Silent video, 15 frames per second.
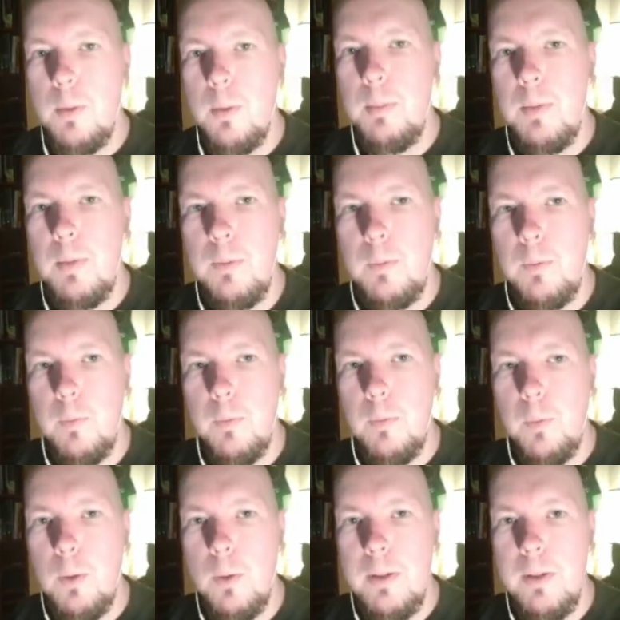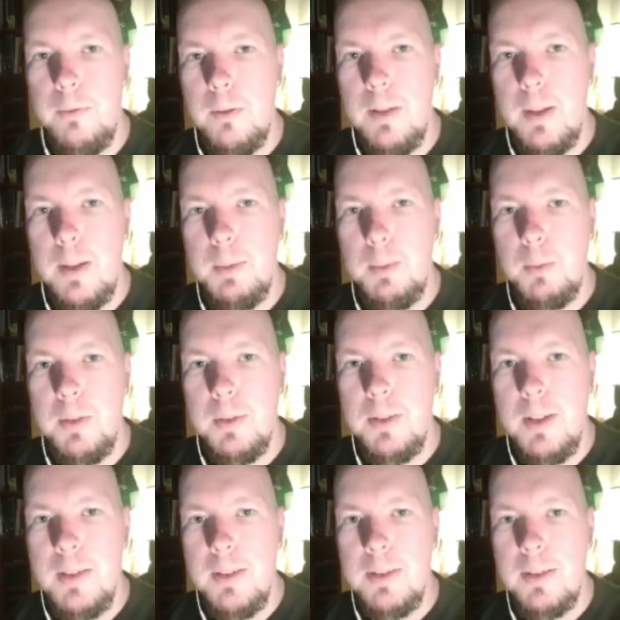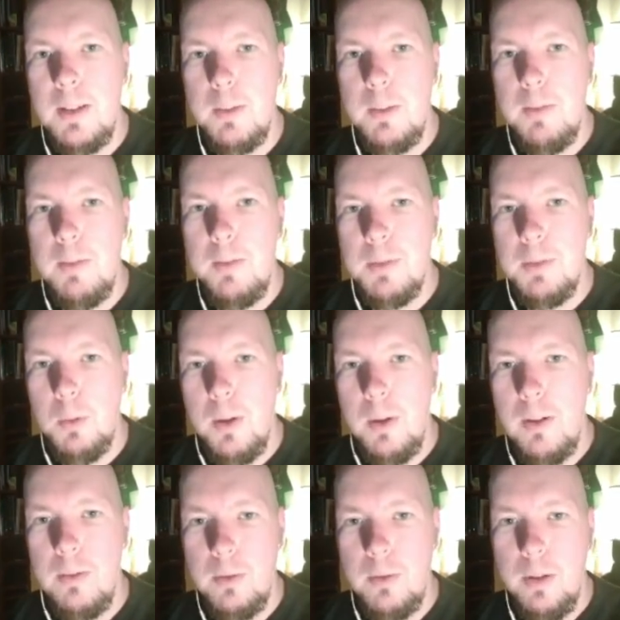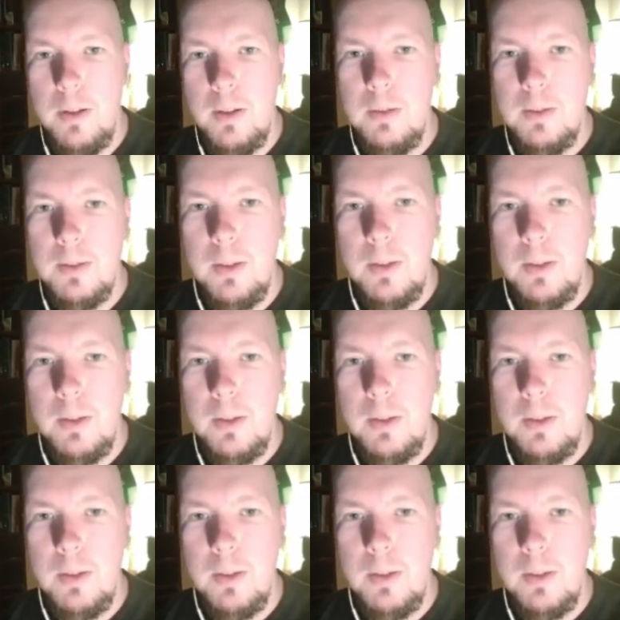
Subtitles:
4 different types. Once again, sine wave, square, triangle, sawtooth.